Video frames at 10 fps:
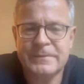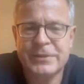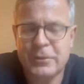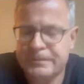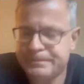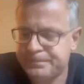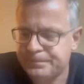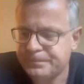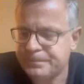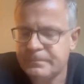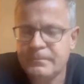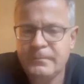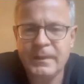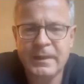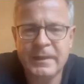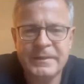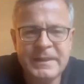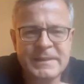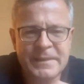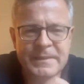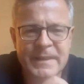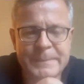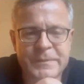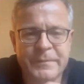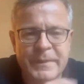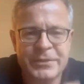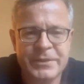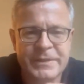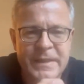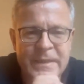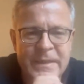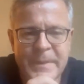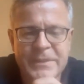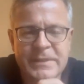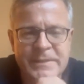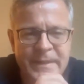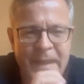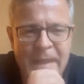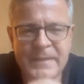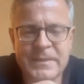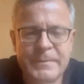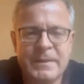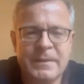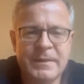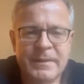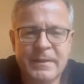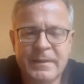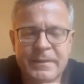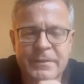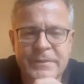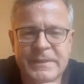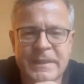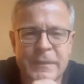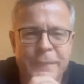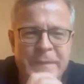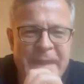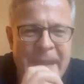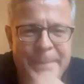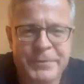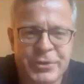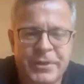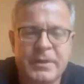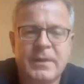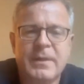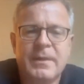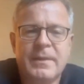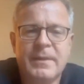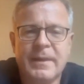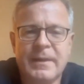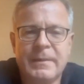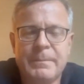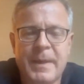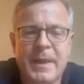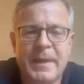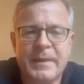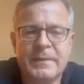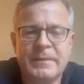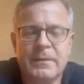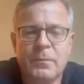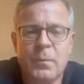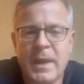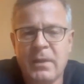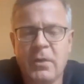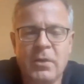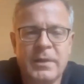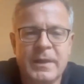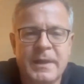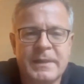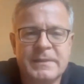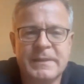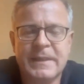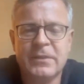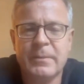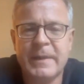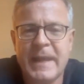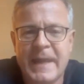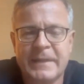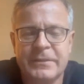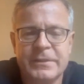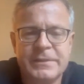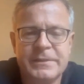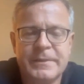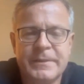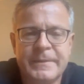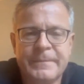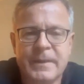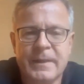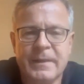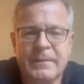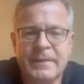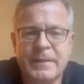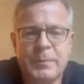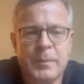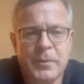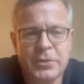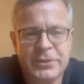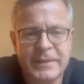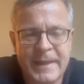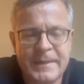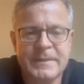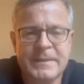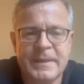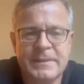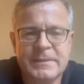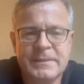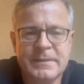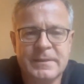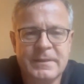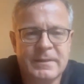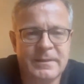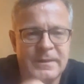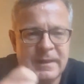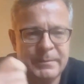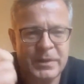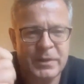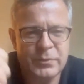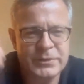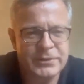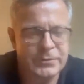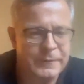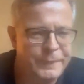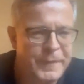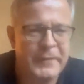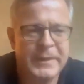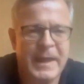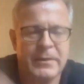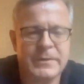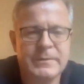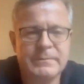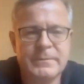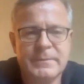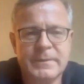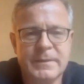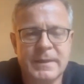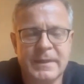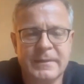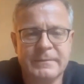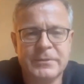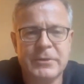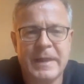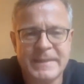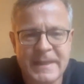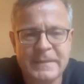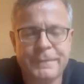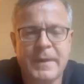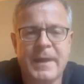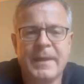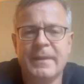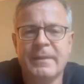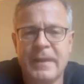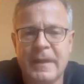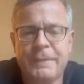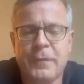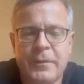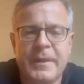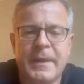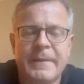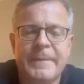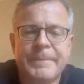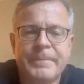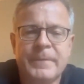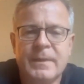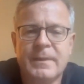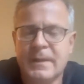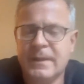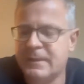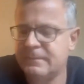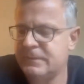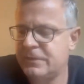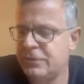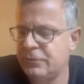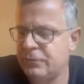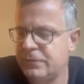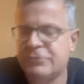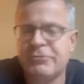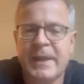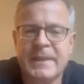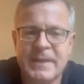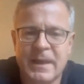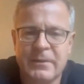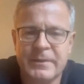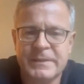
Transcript: So these are the types of measures that are ultimately the result of capture by well-organized economic actors that a proportionality test can be used to ferret out to identify and therefore then to strike down